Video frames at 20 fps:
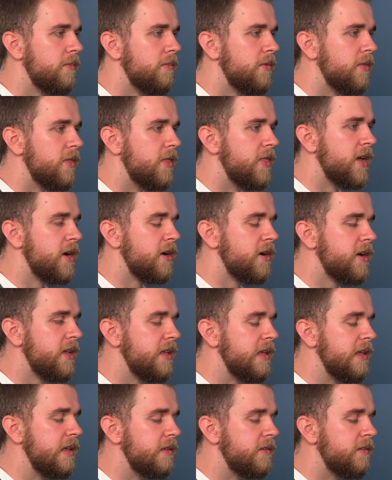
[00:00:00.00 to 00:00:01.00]
There
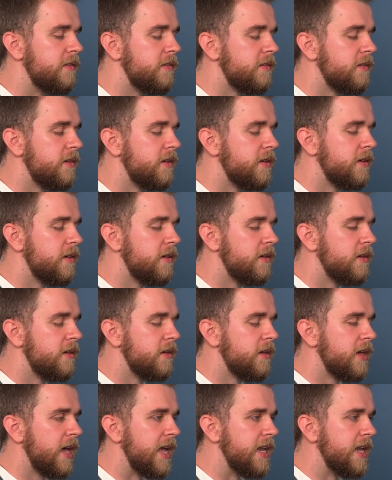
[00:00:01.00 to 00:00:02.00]
is
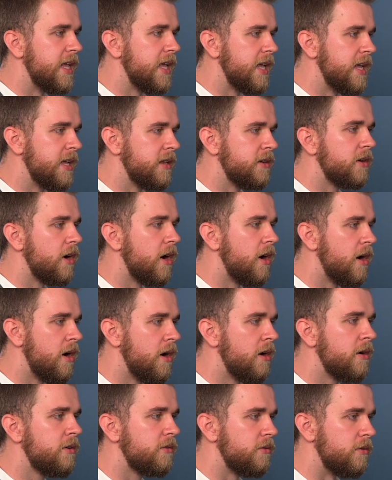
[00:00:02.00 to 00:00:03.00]
an
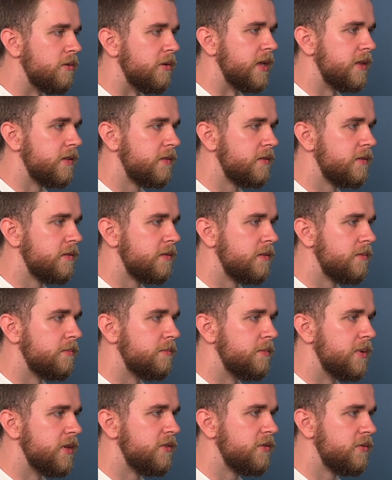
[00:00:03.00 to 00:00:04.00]
incongruence
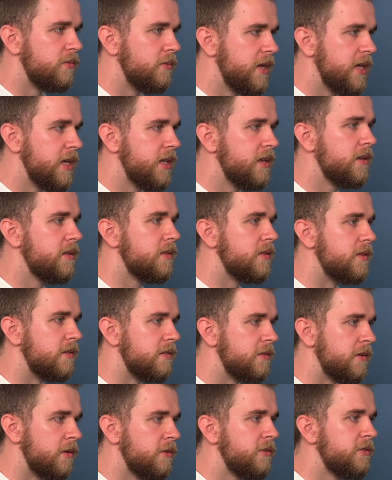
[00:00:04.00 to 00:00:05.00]
between the
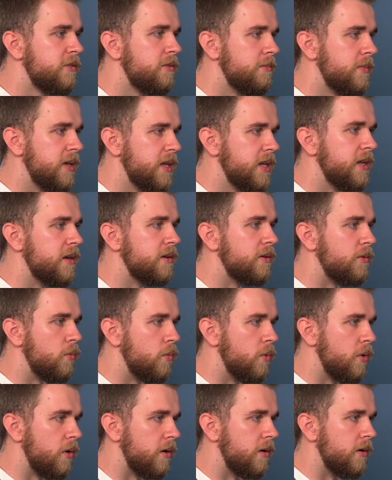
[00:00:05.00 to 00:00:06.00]
social media
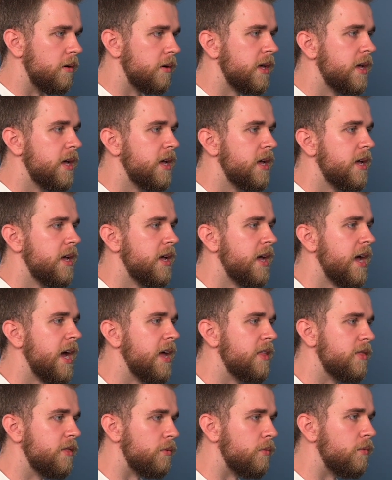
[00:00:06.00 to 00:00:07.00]
world
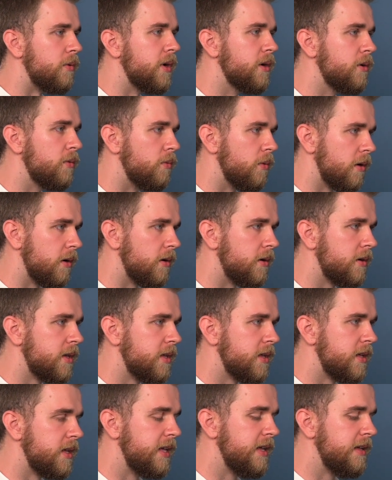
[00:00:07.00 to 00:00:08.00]
and the real world.
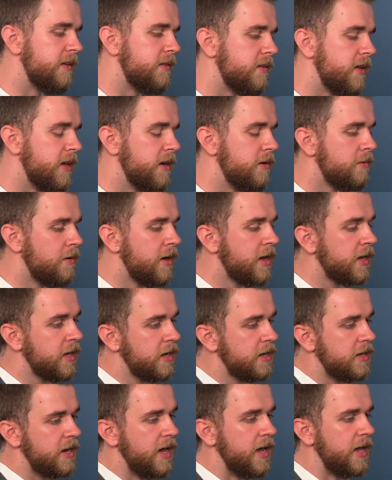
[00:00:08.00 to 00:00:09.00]
He
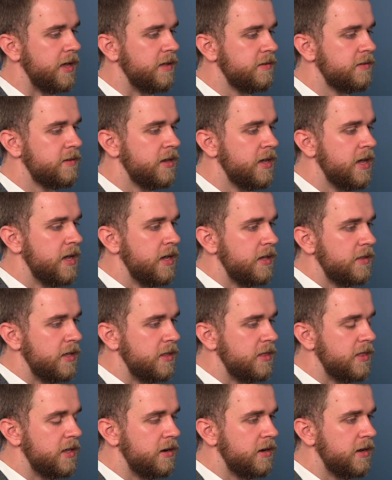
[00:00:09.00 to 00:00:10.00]
recognized
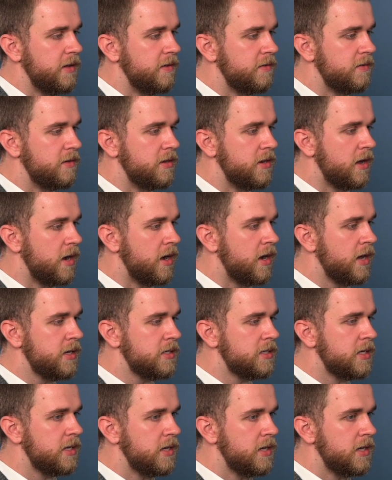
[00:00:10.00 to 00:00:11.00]
that there is
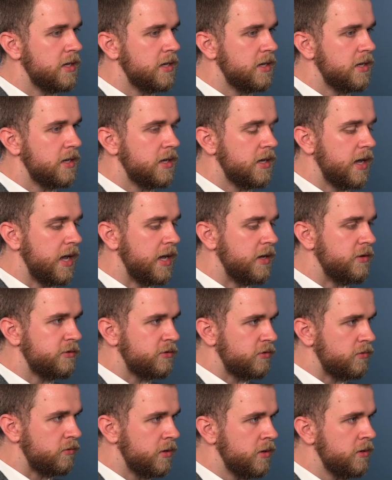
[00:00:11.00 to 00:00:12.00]
not a
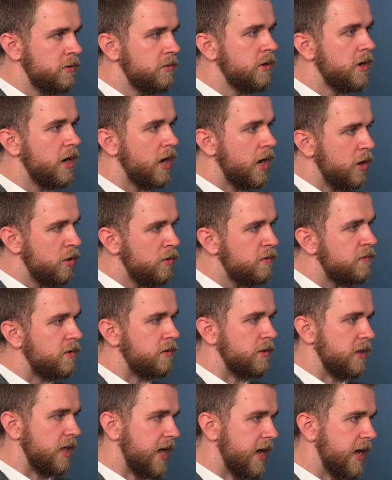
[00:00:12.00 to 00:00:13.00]
true
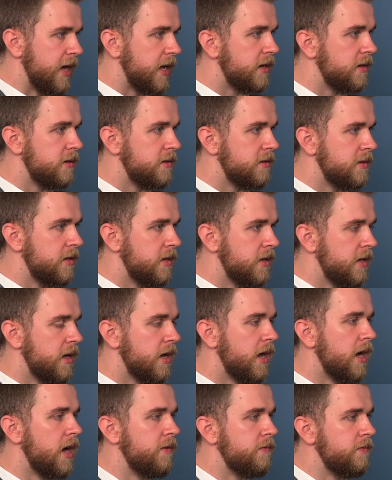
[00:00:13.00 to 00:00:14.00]
overlay
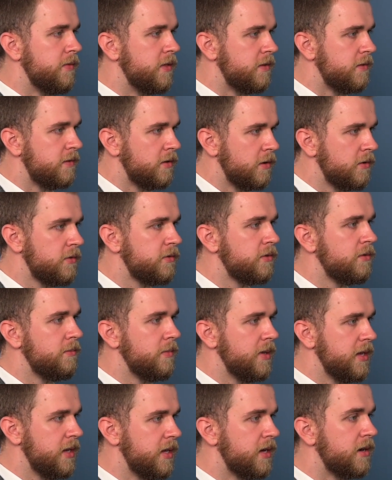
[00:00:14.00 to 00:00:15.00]
of the social
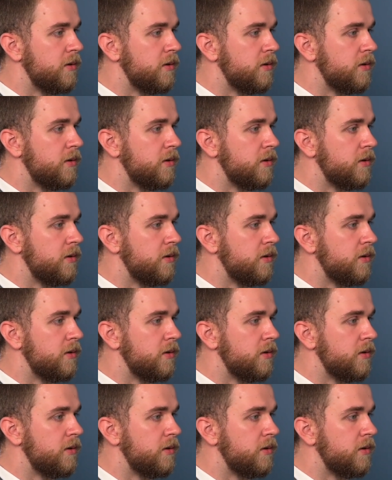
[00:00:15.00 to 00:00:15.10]
media